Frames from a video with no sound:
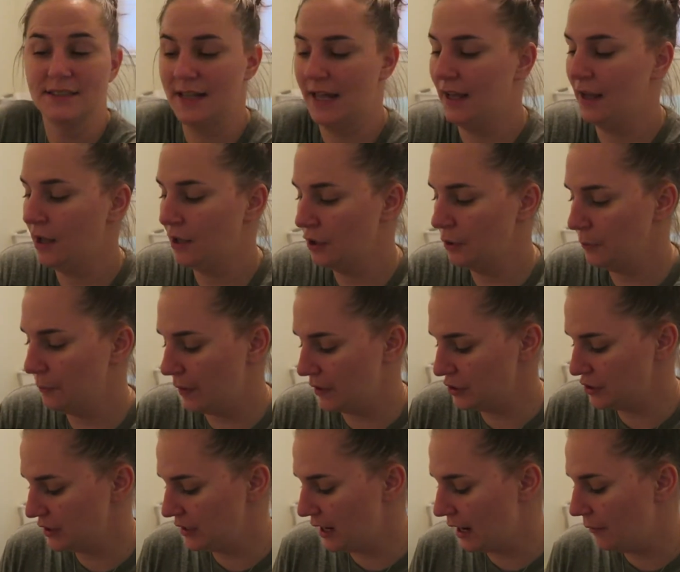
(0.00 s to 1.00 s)
staying under
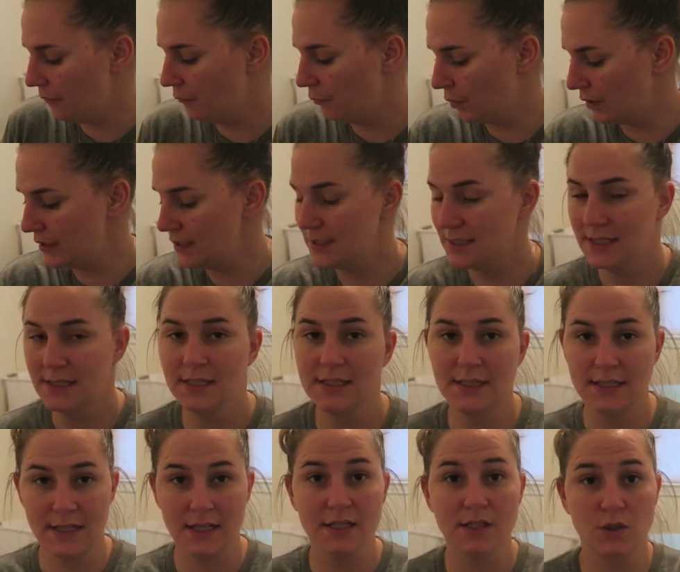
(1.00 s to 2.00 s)
budget, I wanted to
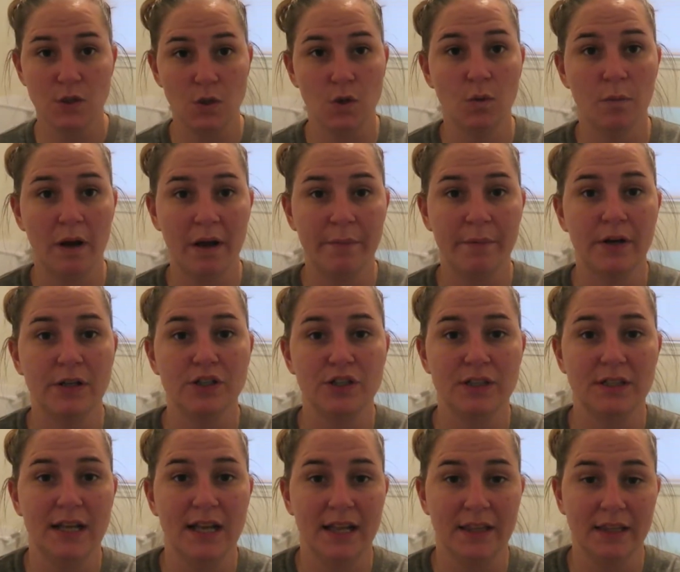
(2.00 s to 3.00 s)
stick to my
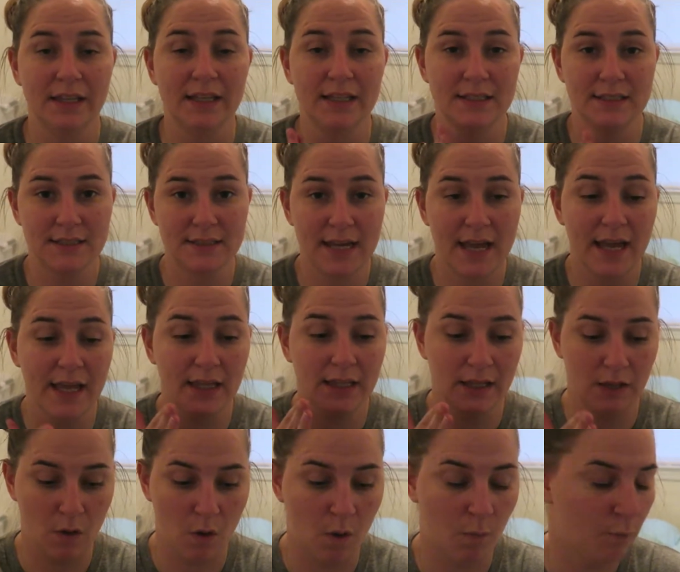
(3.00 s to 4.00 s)
budget and like stay
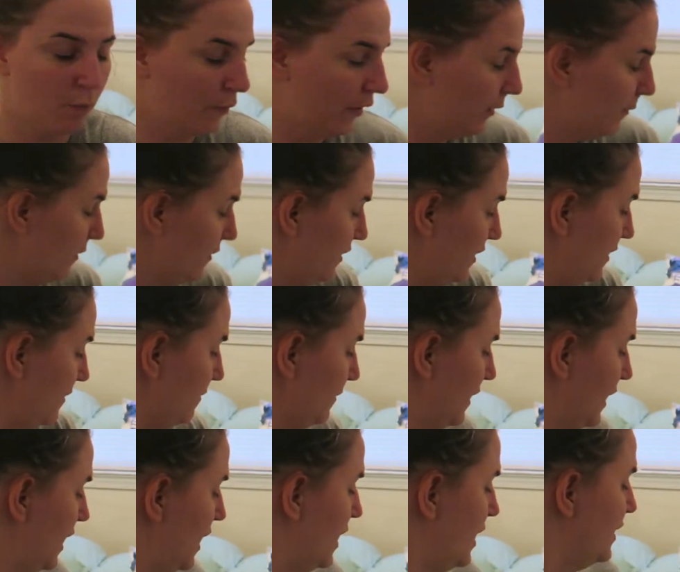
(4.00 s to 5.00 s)
like on point with it.
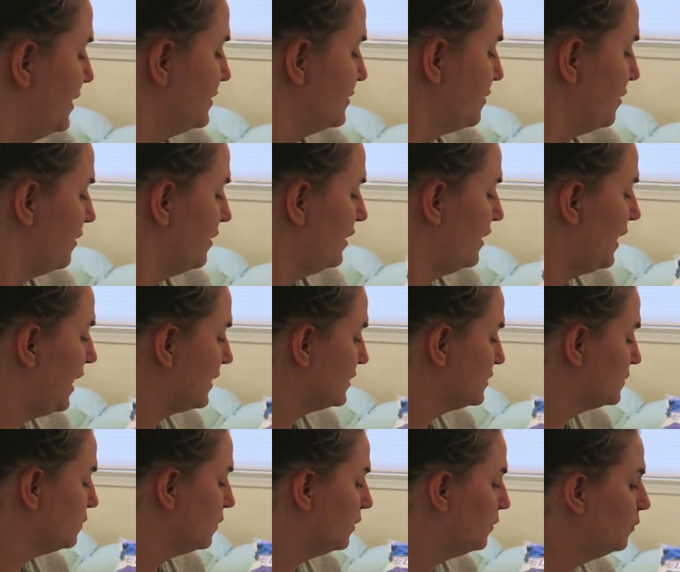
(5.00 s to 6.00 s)
So the
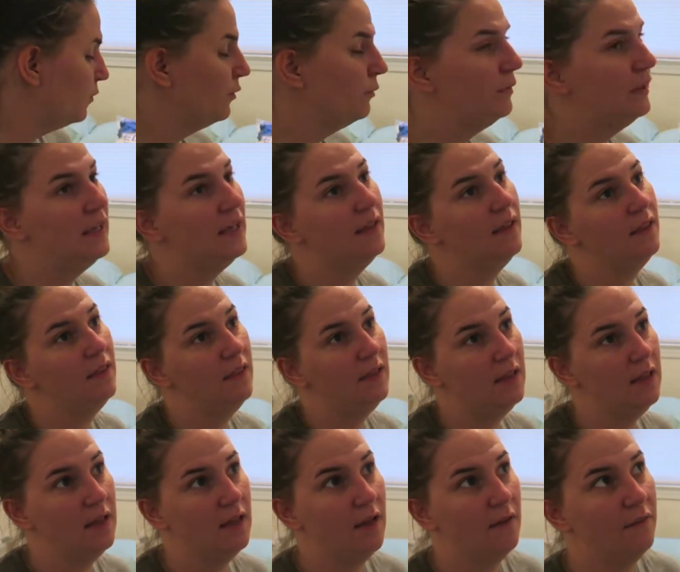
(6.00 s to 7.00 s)
next one will be
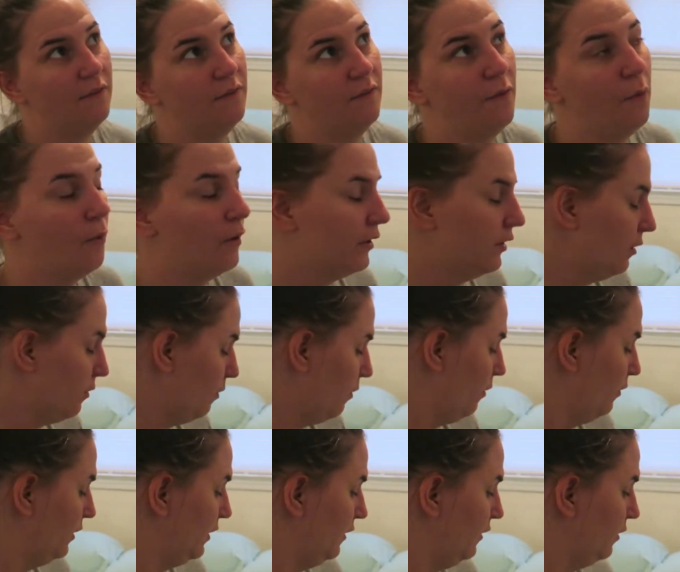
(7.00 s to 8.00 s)
the
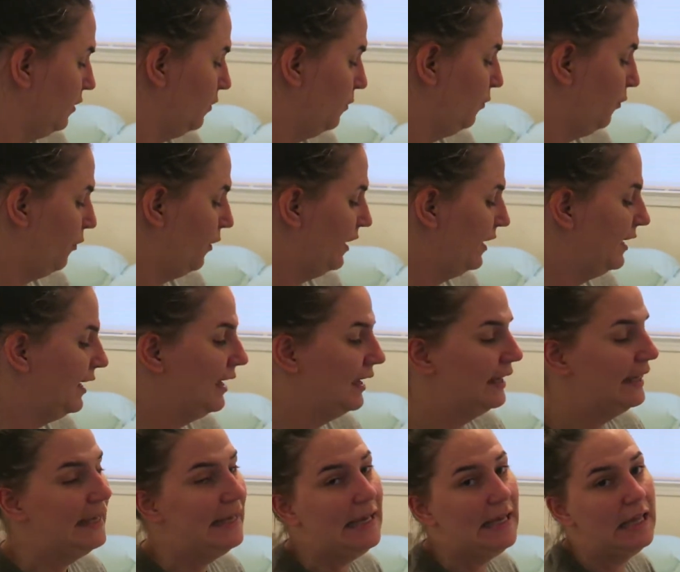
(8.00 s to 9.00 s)
4-year-old little boy.
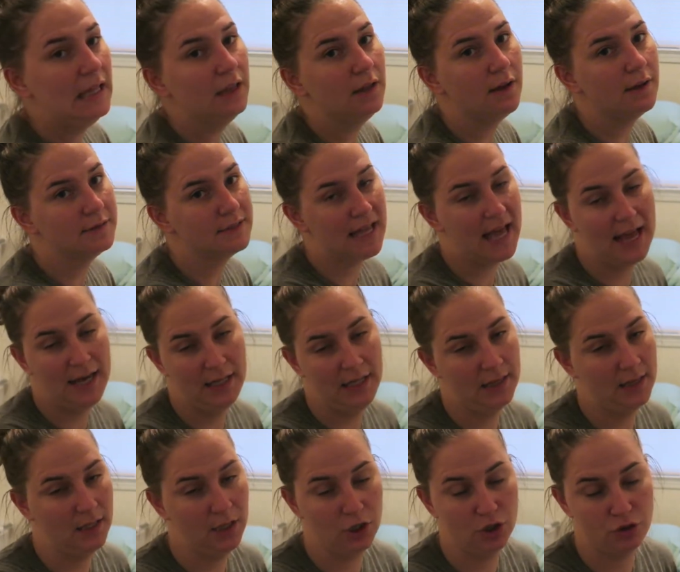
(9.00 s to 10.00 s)
He loves
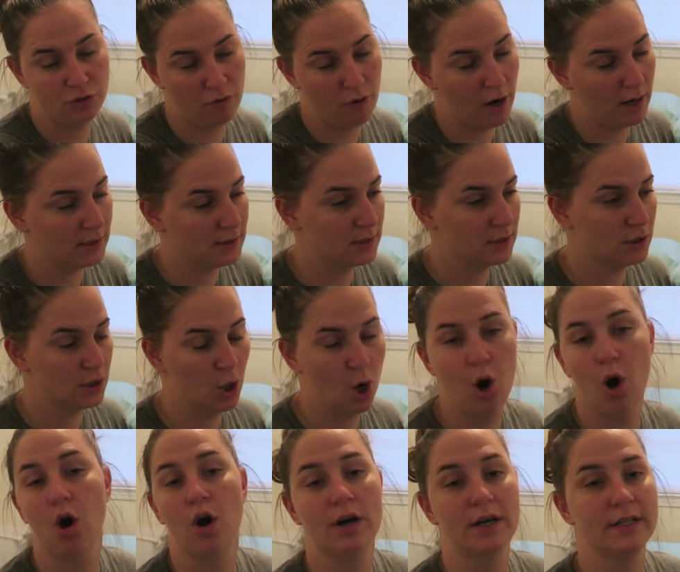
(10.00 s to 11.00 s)
anything trucks,
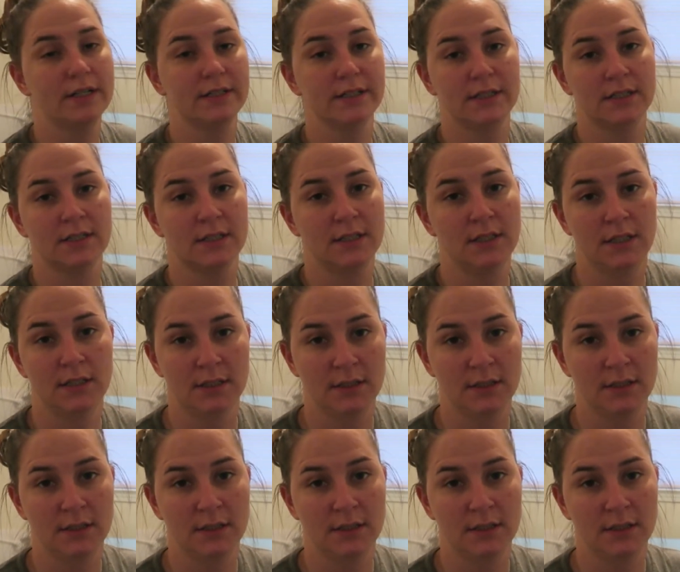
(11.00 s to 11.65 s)
cars,